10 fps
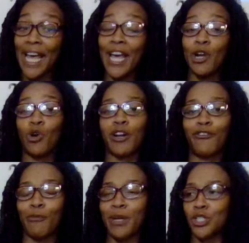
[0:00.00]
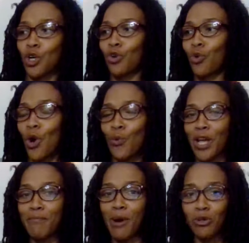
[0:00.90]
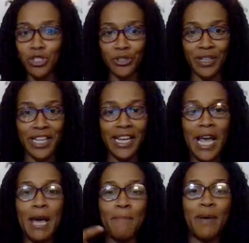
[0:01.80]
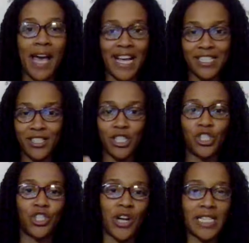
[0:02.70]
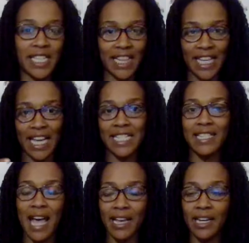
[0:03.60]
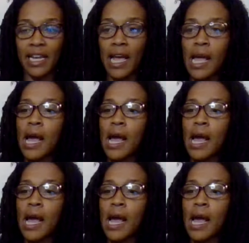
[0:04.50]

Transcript: in order for me to grow emotionally past the stress and the anxiety,